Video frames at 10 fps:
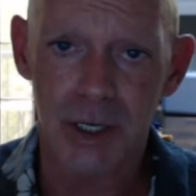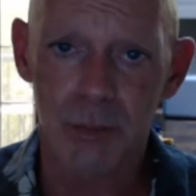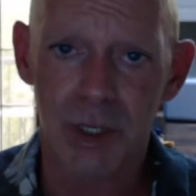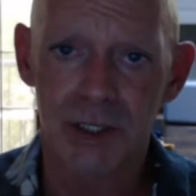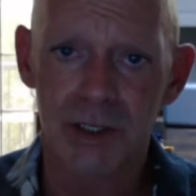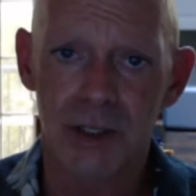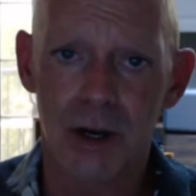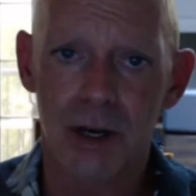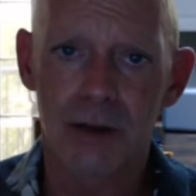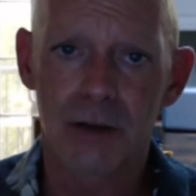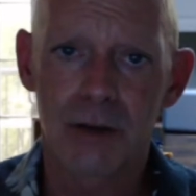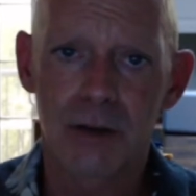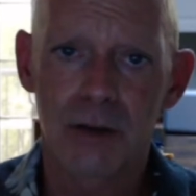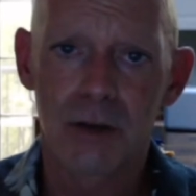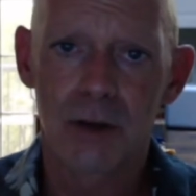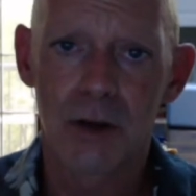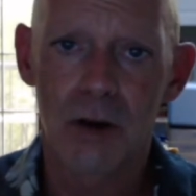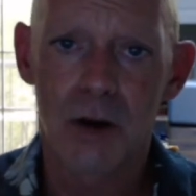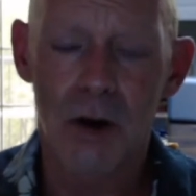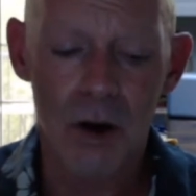by side,
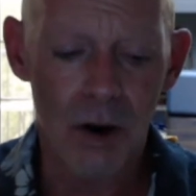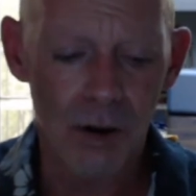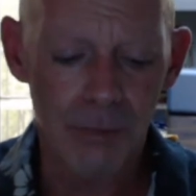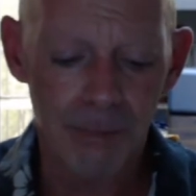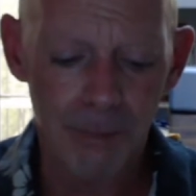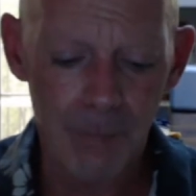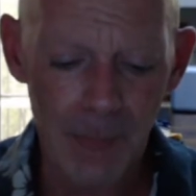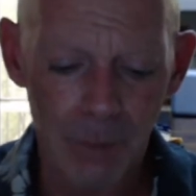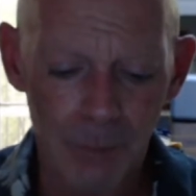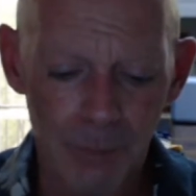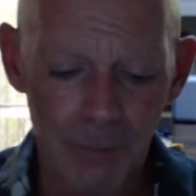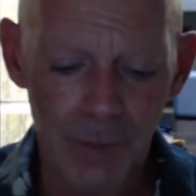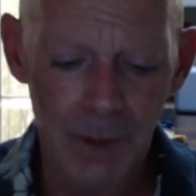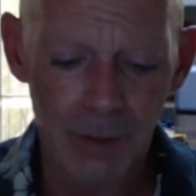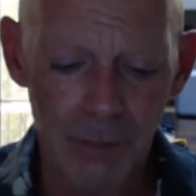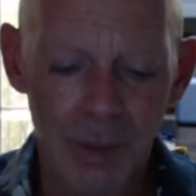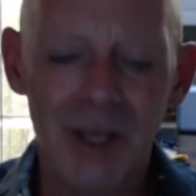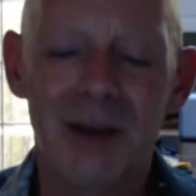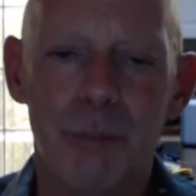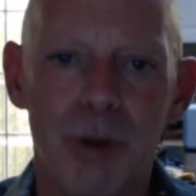are
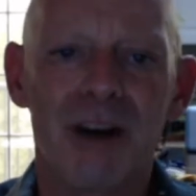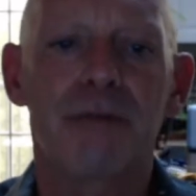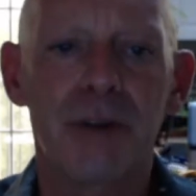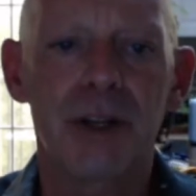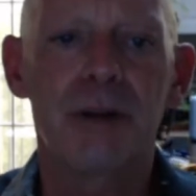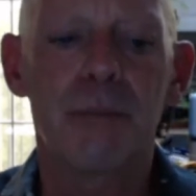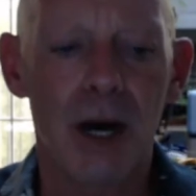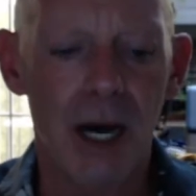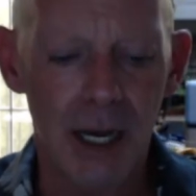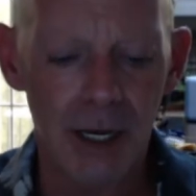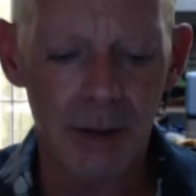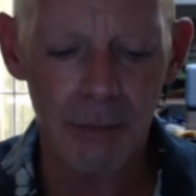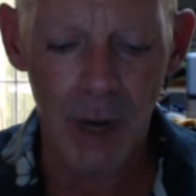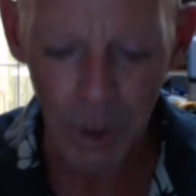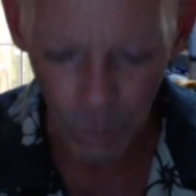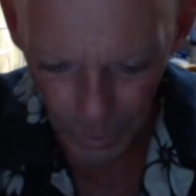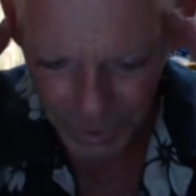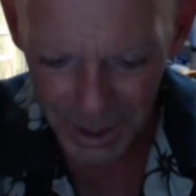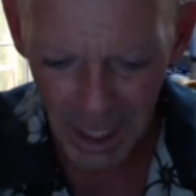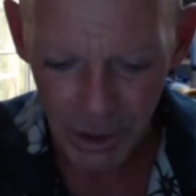being buffeted by my own
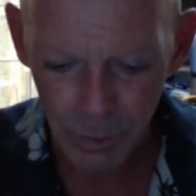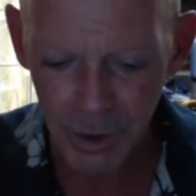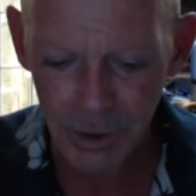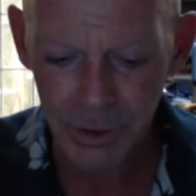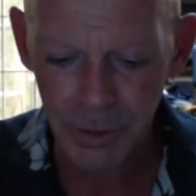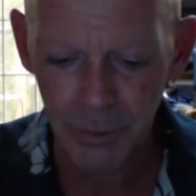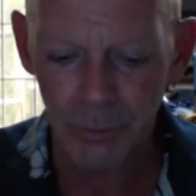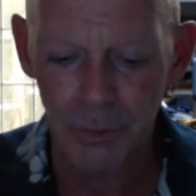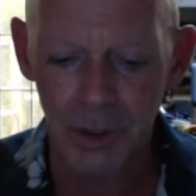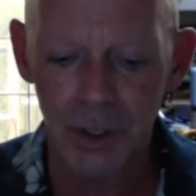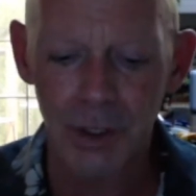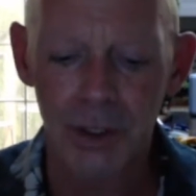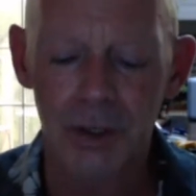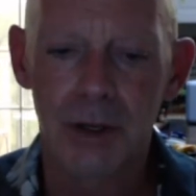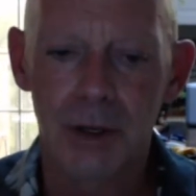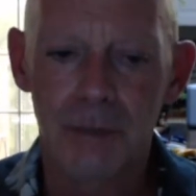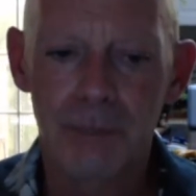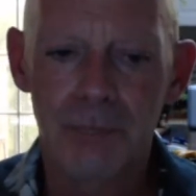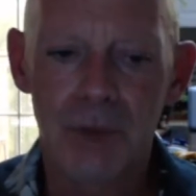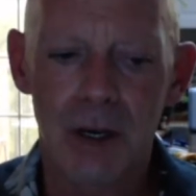attachment to the
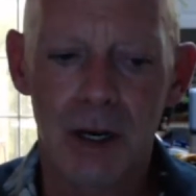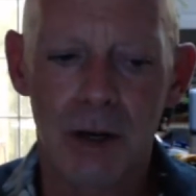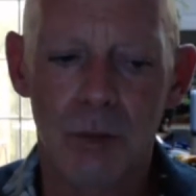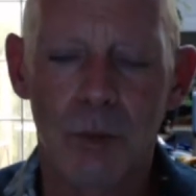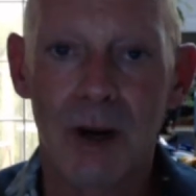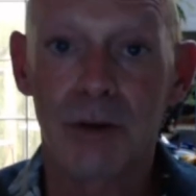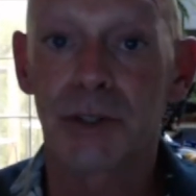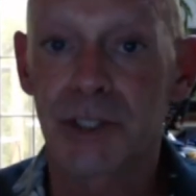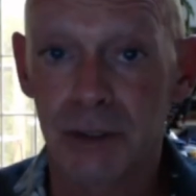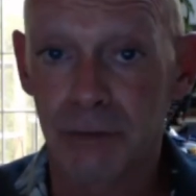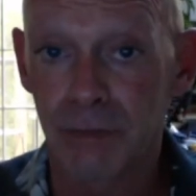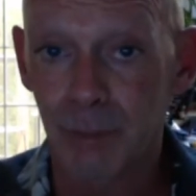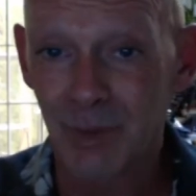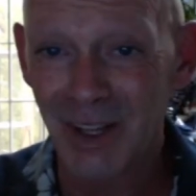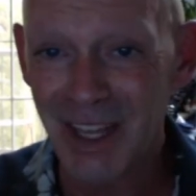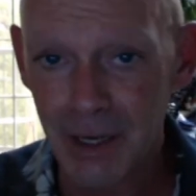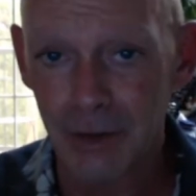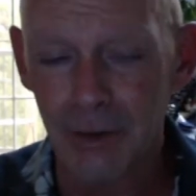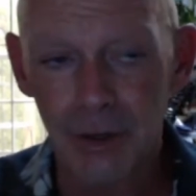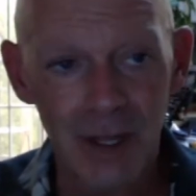relative
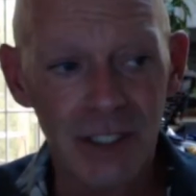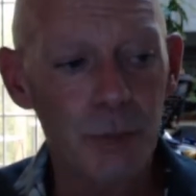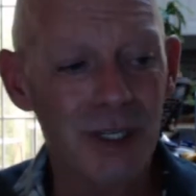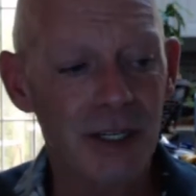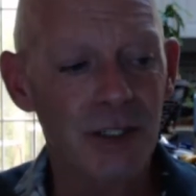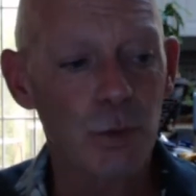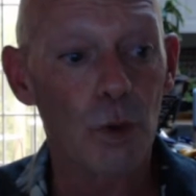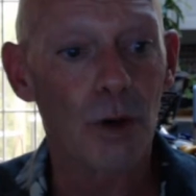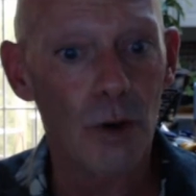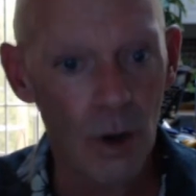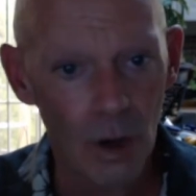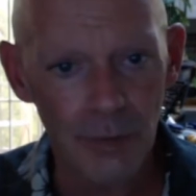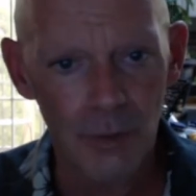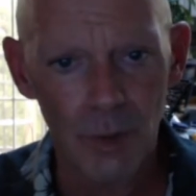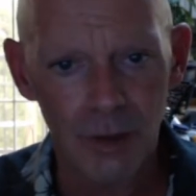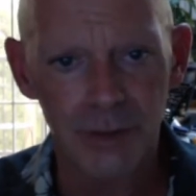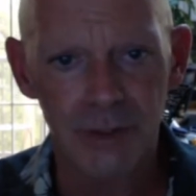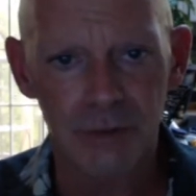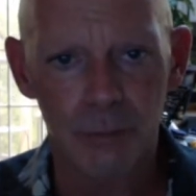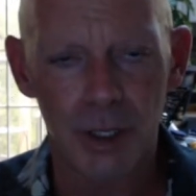plane. And that's because we're on the
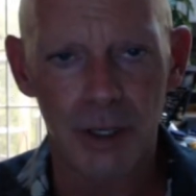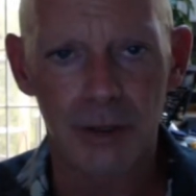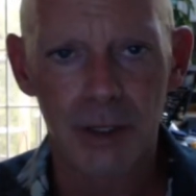relative plane.